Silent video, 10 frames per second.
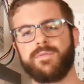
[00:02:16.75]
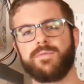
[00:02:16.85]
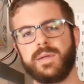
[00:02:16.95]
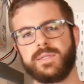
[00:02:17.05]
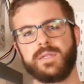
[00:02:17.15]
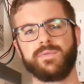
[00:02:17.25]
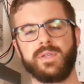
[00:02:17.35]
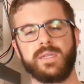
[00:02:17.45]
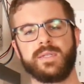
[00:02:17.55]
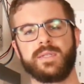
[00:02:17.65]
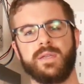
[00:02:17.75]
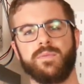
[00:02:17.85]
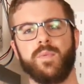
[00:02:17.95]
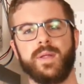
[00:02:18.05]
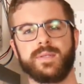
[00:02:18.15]
off relatively
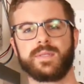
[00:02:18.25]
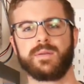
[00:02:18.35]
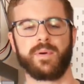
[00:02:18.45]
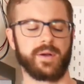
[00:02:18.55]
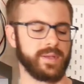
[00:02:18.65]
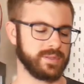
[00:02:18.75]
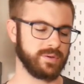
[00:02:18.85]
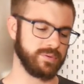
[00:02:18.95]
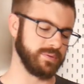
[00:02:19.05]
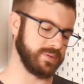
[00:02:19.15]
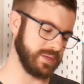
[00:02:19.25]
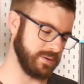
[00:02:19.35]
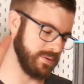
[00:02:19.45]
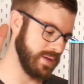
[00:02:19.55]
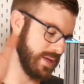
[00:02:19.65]
easy once the part has cooled.
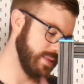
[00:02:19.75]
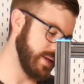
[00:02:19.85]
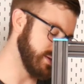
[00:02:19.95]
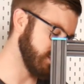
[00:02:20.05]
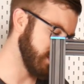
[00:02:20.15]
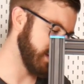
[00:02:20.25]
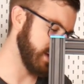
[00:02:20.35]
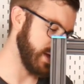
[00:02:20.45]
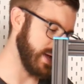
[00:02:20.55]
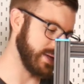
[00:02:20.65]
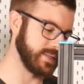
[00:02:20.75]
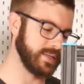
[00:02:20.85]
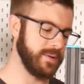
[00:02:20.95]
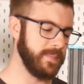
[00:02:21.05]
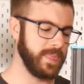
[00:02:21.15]
So that is one thing it
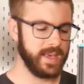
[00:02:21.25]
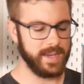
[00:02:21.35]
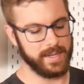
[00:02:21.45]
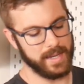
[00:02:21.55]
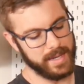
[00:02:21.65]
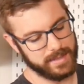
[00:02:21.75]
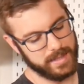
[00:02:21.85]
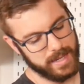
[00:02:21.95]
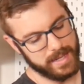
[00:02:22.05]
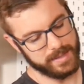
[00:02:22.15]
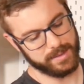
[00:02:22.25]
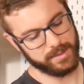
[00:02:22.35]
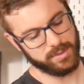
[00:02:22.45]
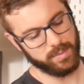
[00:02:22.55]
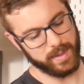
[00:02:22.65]
has. It has got
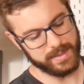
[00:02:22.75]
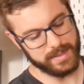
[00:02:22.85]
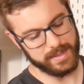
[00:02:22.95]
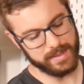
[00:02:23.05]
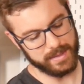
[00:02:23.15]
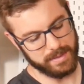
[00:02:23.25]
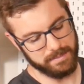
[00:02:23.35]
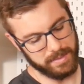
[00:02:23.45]
20